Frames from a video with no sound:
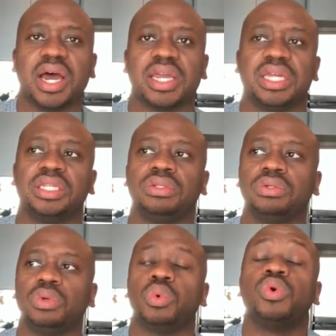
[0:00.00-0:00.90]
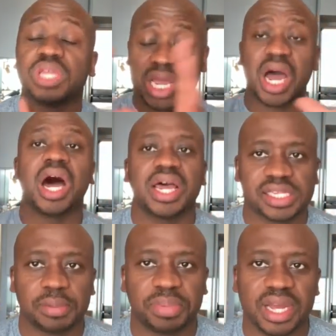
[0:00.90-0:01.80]
in who they are
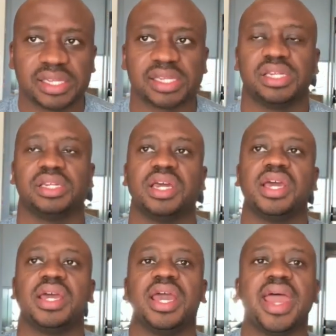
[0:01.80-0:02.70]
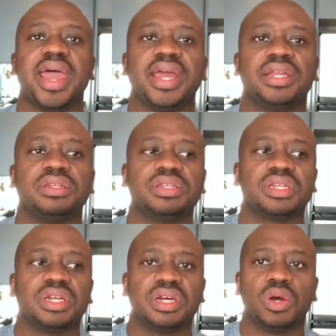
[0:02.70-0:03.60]
as a person,
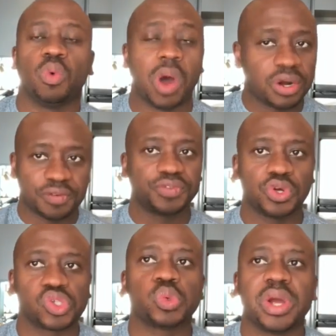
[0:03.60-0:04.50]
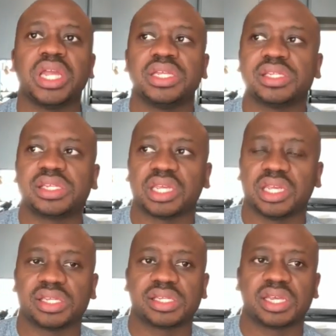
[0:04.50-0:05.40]
and one of those ways
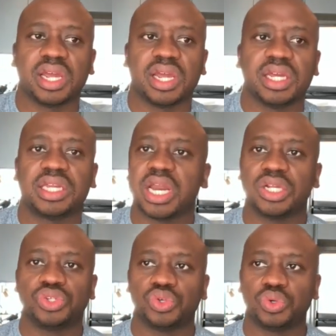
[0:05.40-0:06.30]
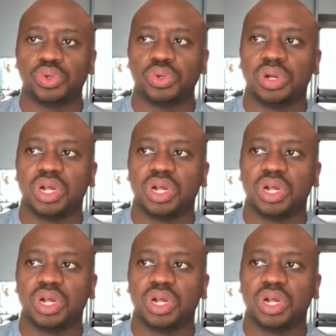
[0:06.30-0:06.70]
is getting to